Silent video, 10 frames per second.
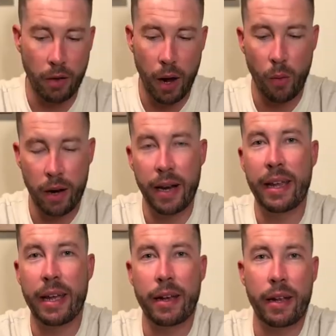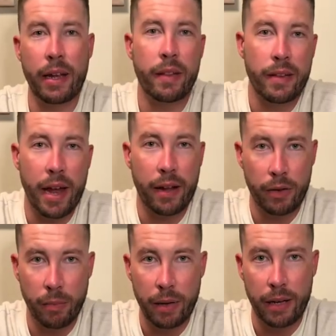I wanted to get into the deck a
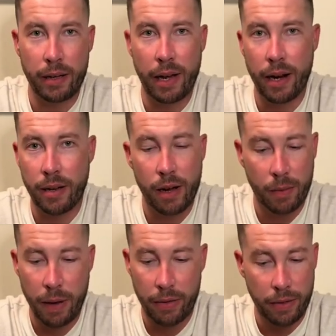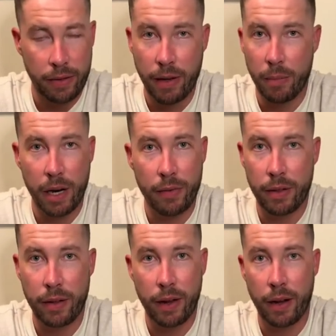little bit and kind of talk about the theme and
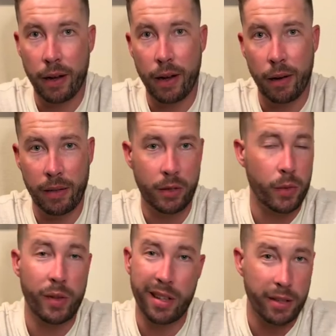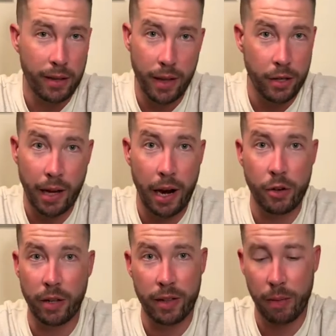everything, especially with the kind of
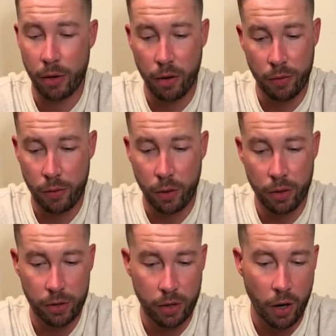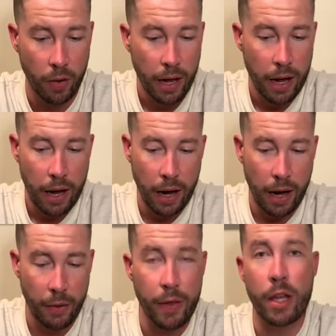drink that I'm going for. So
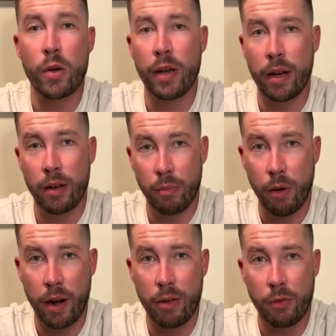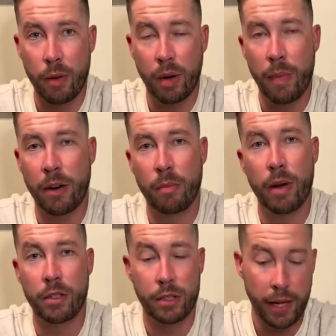thank you again, Brady from Commander
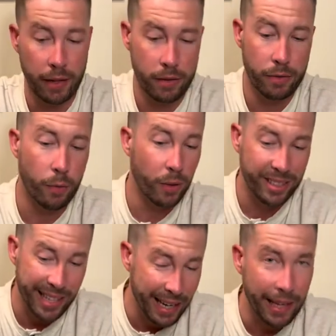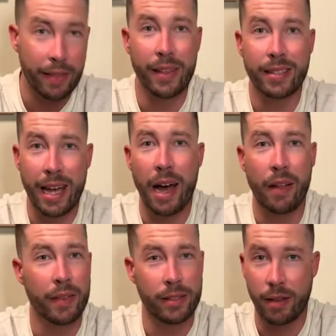Budget Decks, for sending this
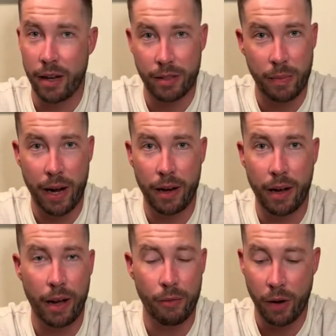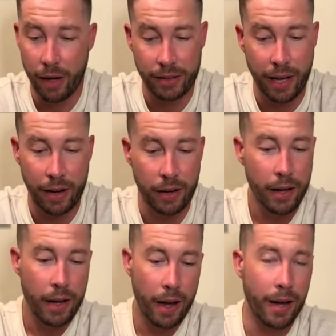out. This is awesome, man. Very excited
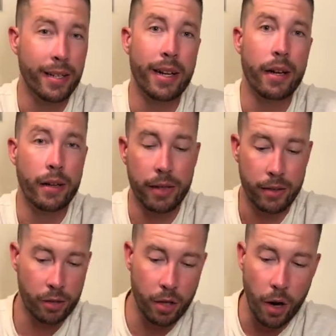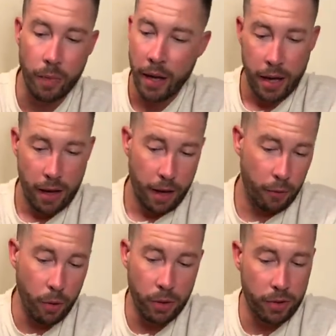to get into this. So, of
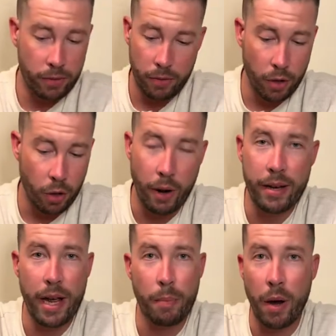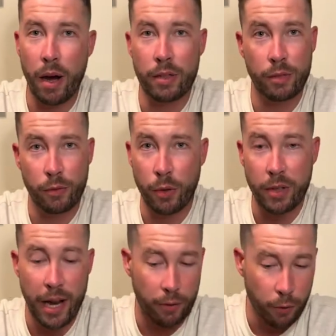course, great deck box, full
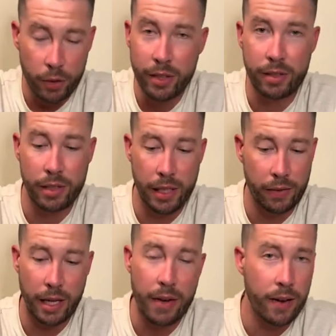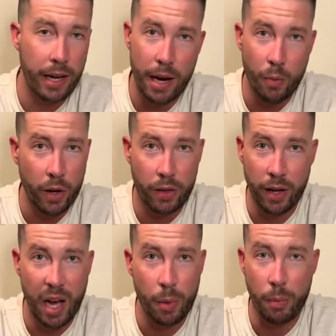deck, fully sleeved, even came with a
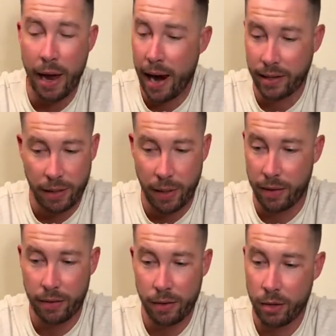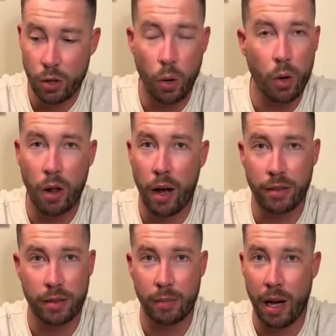couple packs. I mean, total
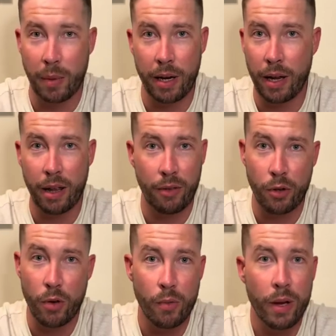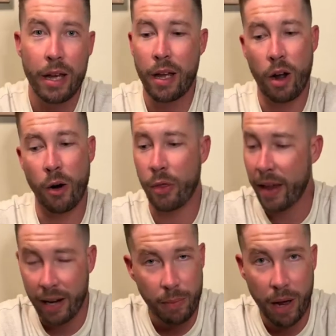awesome. I mean, if you are
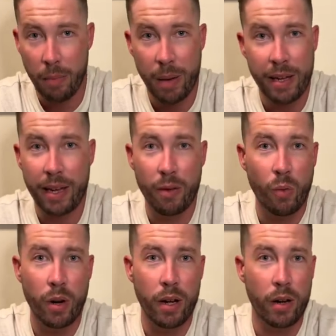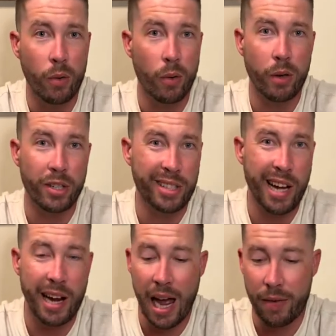thinking about maybe getting one or just
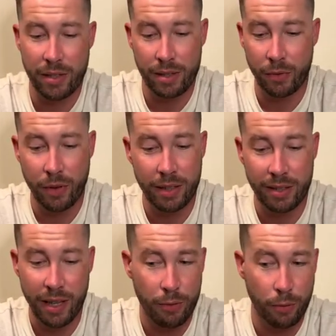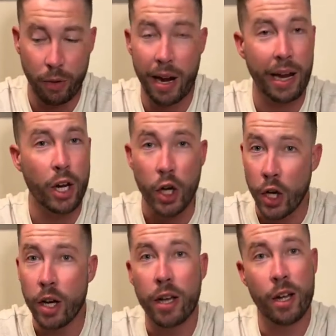kind of having some fun stuff for a
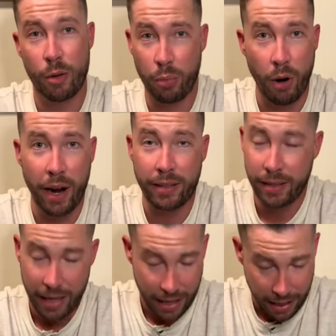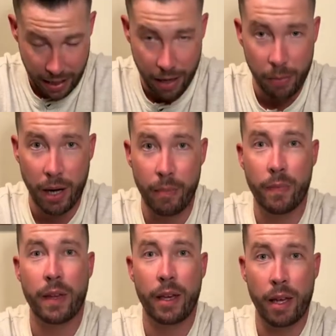good price, hit them up.
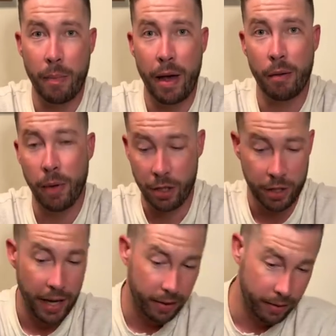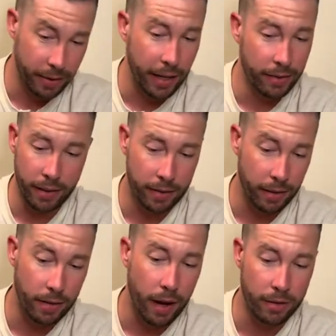Commander Budget Decks,
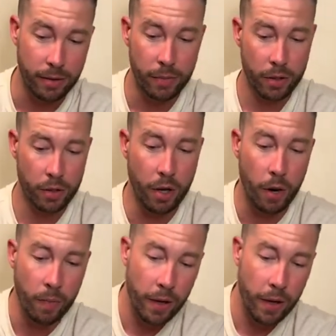it's awesome. So,